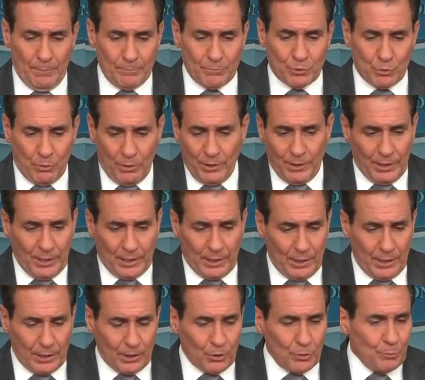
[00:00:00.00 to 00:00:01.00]
So
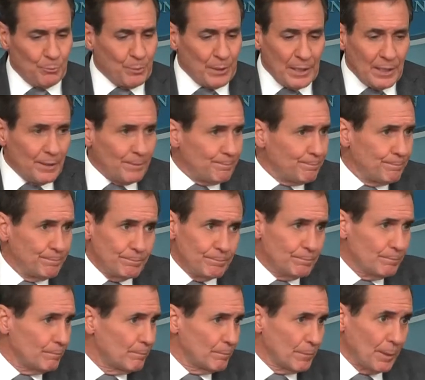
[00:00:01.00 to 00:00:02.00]
it could be,
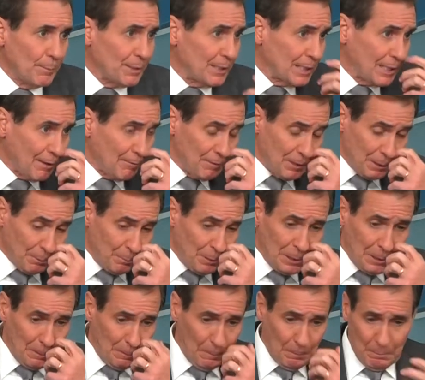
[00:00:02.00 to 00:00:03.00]
I mean, Kevin, it could
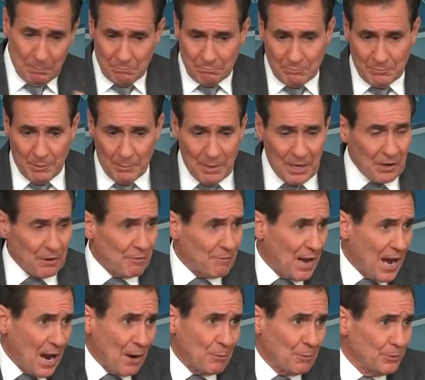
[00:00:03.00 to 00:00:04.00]
be a matter of
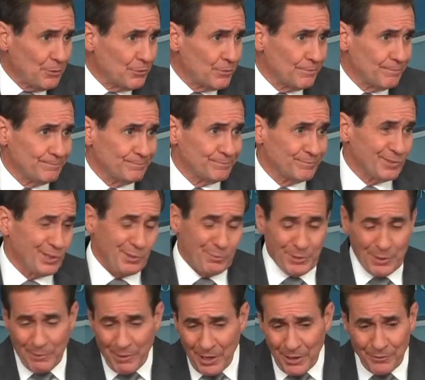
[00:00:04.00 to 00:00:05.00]
hours, it could
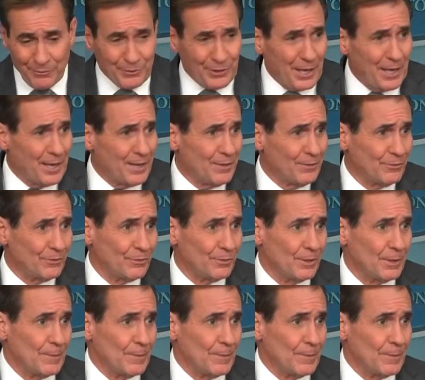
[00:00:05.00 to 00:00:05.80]
be a matter of days.